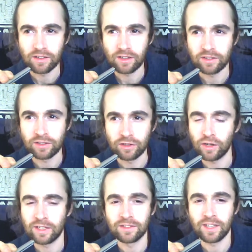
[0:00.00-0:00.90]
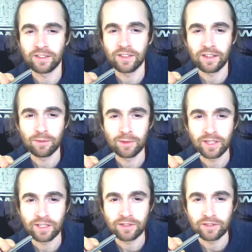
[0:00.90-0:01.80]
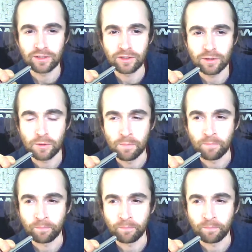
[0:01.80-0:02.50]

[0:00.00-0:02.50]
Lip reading: transcend our limitations at all.